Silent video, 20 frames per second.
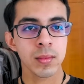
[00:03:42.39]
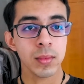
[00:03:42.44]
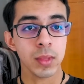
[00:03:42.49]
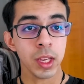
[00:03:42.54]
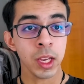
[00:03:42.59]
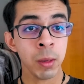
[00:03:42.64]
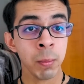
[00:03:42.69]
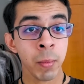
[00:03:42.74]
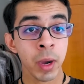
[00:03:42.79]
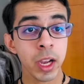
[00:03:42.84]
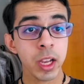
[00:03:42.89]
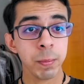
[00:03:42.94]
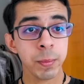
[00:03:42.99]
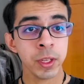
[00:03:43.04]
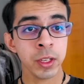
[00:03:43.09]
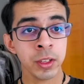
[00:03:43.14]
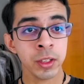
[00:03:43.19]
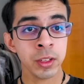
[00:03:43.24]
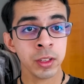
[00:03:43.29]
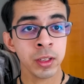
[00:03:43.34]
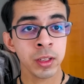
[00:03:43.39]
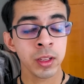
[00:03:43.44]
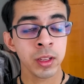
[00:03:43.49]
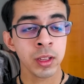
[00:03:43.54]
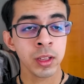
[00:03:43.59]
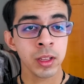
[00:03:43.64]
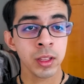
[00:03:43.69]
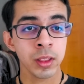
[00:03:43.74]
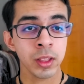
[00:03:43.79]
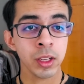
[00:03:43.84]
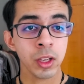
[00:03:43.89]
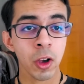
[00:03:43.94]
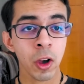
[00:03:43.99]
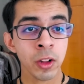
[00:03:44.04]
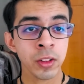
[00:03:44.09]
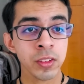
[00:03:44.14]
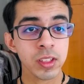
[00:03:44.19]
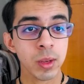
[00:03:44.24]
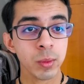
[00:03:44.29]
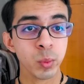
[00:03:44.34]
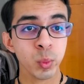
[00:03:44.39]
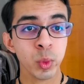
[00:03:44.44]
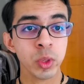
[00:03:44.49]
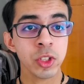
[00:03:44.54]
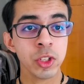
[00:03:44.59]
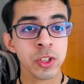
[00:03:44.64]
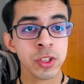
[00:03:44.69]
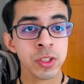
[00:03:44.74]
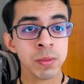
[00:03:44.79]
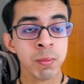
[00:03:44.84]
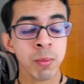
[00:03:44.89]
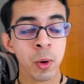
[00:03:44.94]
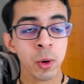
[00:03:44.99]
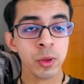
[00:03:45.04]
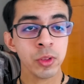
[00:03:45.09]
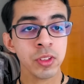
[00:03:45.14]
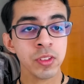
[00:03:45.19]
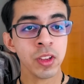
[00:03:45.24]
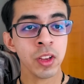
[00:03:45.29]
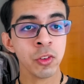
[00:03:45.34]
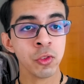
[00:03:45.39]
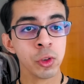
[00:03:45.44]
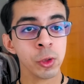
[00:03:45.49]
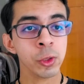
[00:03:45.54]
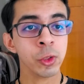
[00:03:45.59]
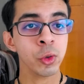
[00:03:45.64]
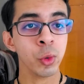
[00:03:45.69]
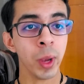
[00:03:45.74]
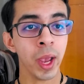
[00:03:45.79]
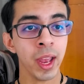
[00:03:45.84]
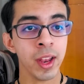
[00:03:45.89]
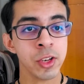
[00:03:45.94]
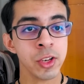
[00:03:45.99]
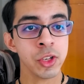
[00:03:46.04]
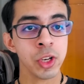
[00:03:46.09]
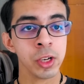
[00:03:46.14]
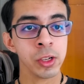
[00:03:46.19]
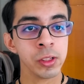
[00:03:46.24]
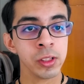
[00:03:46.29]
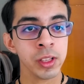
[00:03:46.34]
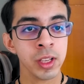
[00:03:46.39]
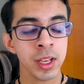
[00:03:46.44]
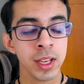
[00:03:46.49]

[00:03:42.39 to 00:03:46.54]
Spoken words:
In my opinion, the concept which is most central to Agile